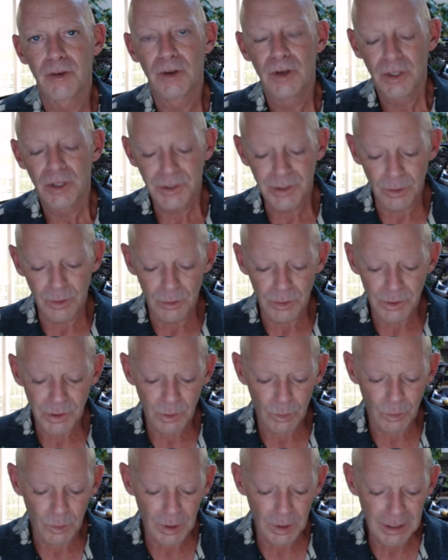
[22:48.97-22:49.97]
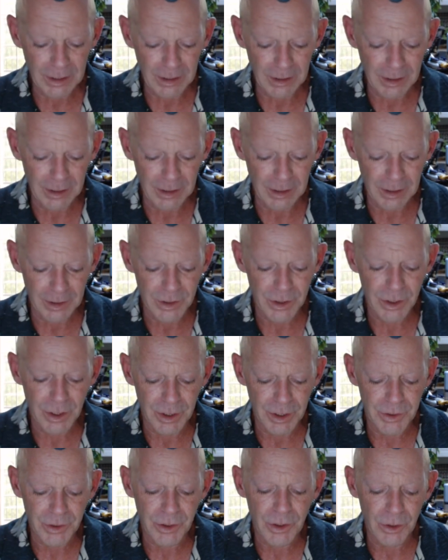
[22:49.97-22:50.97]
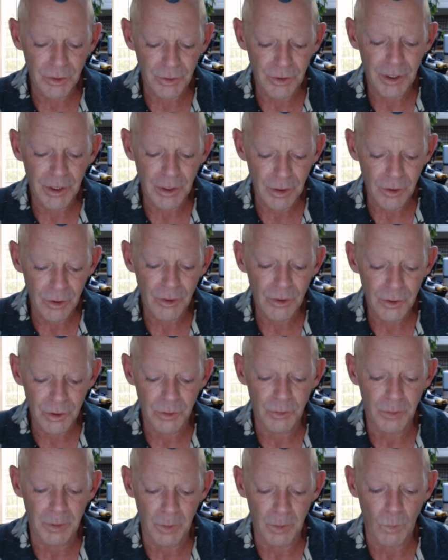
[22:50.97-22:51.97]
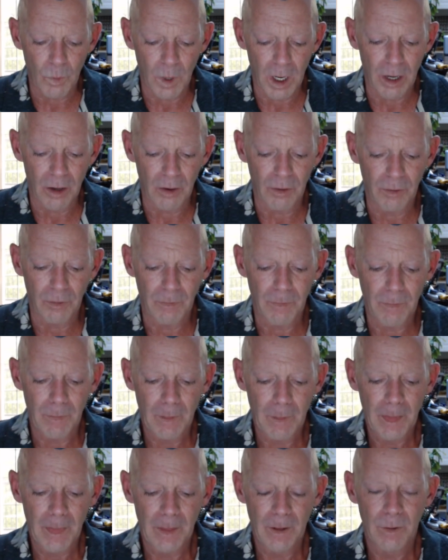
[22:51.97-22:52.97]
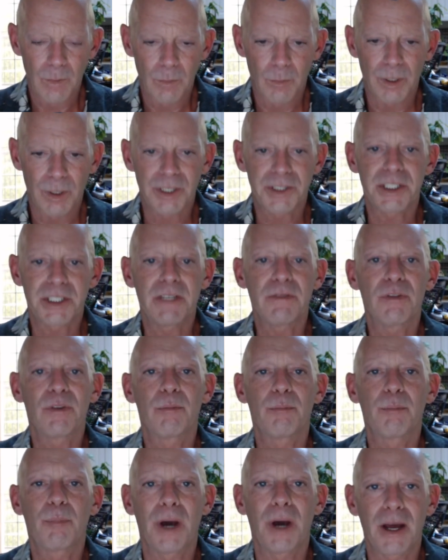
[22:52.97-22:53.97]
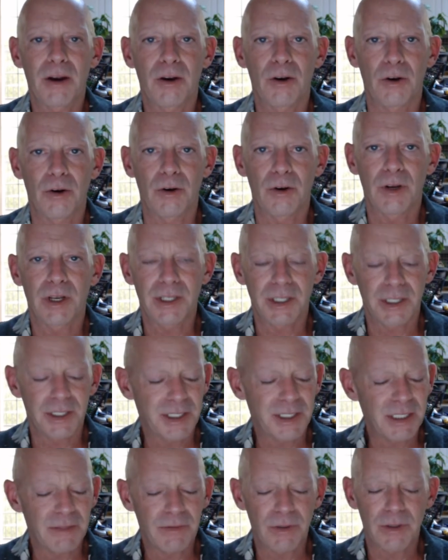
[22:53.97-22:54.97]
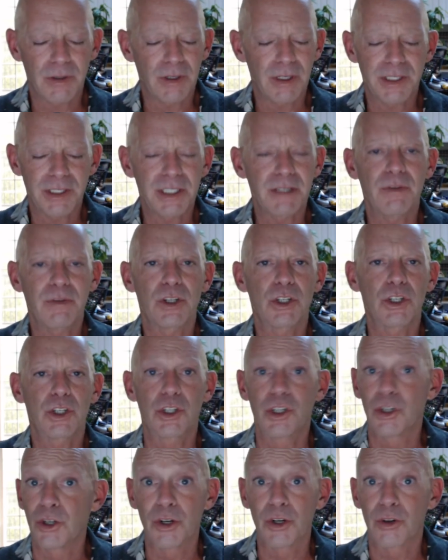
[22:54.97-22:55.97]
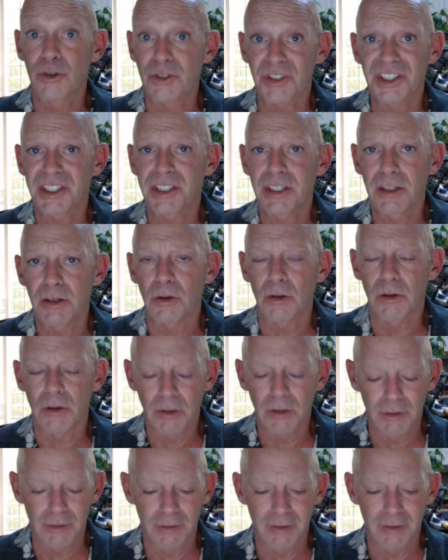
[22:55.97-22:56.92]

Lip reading: So it's good that you're doing well, but it's even better. It's even gooder still.